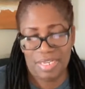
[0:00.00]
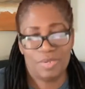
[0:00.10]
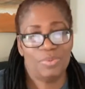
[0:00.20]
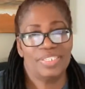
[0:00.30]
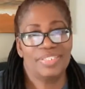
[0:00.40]

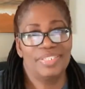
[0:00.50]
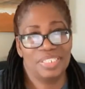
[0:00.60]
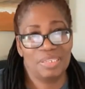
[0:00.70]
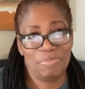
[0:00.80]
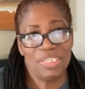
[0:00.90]
It was
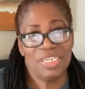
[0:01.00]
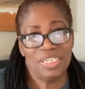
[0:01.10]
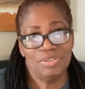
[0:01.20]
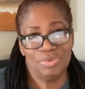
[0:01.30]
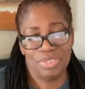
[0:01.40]
discipline
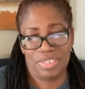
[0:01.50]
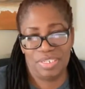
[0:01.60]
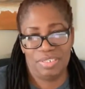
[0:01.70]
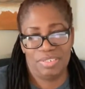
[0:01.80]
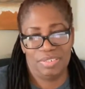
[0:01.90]
in those
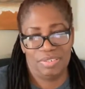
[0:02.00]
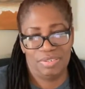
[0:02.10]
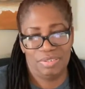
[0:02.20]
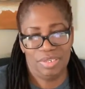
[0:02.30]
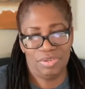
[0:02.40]

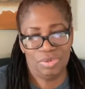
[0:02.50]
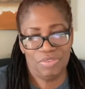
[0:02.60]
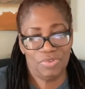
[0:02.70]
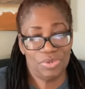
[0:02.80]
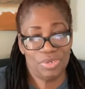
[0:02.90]
days. You know,
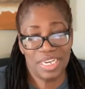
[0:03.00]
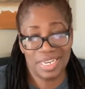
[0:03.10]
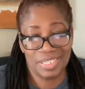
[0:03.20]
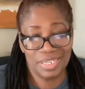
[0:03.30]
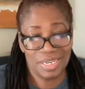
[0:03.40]
even though you're
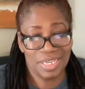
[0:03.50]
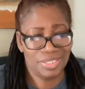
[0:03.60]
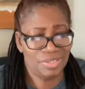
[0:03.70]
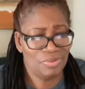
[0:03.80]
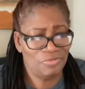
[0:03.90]
getting
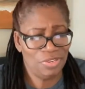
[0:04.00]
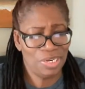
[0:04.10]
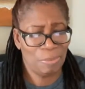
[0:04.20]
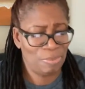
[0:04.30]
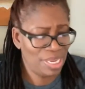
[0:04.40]
licks, you'll
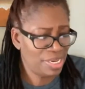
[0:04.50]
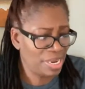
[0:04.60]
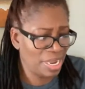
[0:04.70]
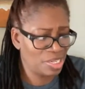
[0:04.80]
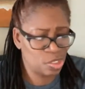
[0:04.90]
feel the pain,
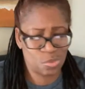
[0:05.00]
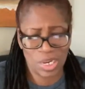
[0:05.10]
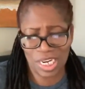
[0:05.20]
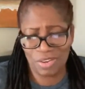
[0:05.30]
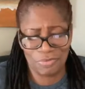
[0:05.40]
your hand
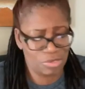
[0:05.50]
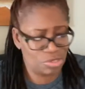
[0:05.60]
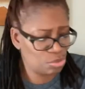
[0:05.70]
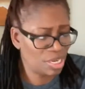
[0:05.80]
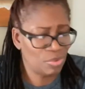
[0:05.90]
swell, your
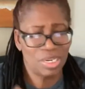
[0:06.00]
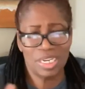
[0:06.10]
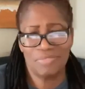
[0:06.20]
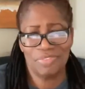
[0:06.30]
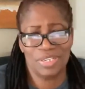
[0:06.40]
foot swell,
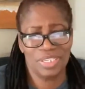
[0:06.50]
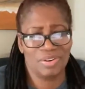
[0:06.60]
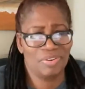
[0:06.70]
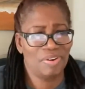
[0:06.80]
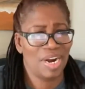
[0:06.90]
whatever,
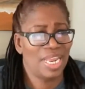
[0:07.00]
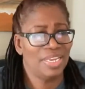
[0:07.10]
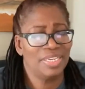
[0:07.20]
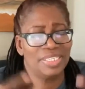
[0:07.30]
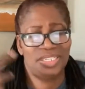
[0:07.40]
you cry,
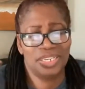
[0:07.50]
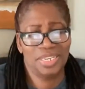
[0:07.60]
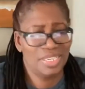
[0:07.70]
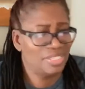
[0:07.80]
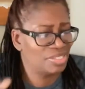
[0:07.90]
your
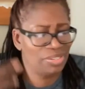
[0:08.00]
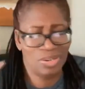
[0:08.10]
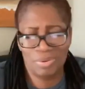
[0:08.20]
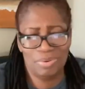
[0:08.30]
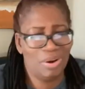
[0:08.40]
tears,
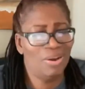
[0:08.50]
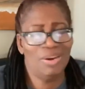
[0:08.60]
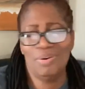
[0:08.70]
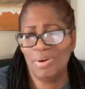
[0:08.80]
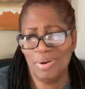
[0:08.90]
you're
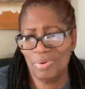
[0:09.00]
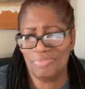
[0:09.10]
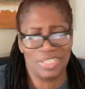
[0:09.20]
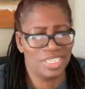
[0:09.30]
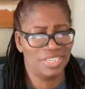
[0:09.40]
all
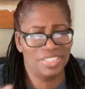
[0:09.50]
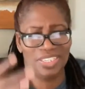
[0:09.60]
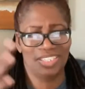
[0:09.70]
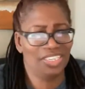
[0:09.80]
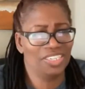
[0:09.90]
over,
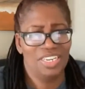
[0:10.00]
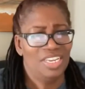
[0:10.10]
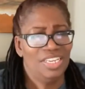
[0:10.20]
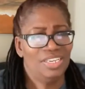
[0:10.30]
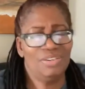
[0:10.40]

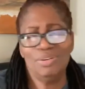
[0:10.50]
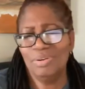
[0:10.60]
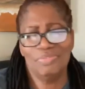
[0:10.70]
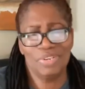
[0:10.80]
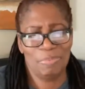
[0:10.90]
you're
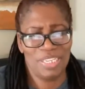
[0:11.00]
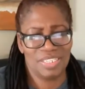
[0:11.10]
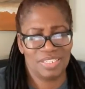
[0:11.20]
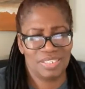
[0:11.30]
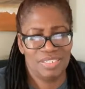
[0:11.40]
all over the
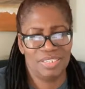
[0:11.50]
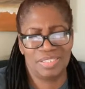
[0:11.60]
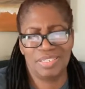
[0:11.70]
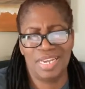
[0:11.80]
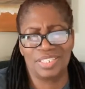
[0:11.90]
place.
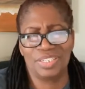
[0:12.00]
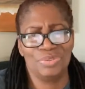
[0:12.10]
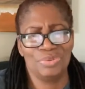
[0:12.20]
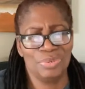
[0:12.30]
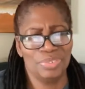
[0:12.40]
Your snotty
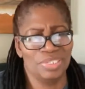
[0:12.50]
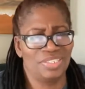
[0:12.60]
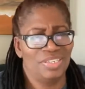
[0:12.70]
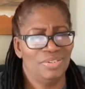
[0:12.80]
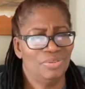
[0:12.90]

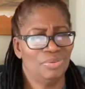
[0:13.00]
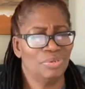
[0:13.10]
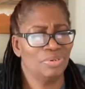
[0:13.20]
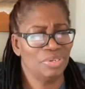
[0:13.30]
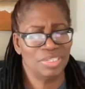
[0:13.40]
nose.
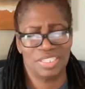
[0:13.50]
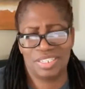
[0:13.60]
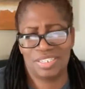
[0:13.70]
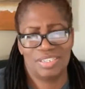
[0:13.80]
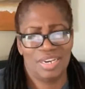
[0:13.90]
Oh
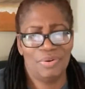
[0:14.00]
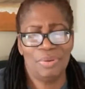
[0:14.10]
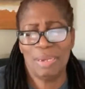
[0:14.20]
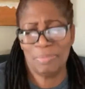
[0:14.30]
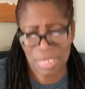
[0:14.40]
gosh, I
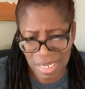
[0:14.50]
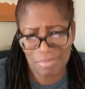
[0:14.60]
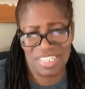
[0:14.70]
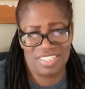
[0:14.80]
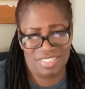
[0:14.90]
remember
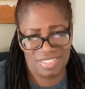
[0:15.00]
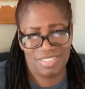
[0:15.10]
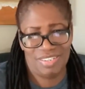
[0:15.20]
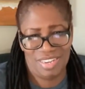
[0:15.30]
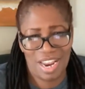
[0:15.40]
them
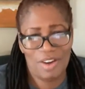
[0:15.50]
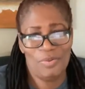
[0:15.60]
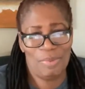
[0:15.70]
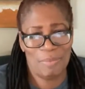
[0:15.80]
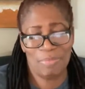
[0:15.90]
days. I
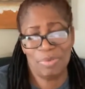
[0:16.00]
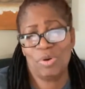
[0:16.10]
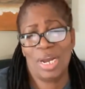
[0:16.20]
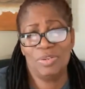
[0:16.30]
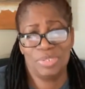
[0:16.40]
remember
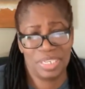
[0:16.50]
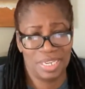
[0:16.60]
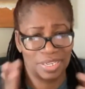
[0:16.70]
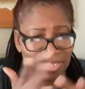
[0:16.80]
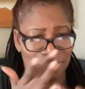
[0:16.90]
because I used to
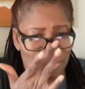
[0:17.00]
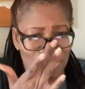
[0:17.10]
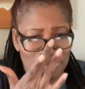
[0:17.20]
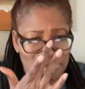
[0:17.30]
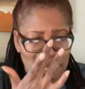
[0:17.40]
get licks too.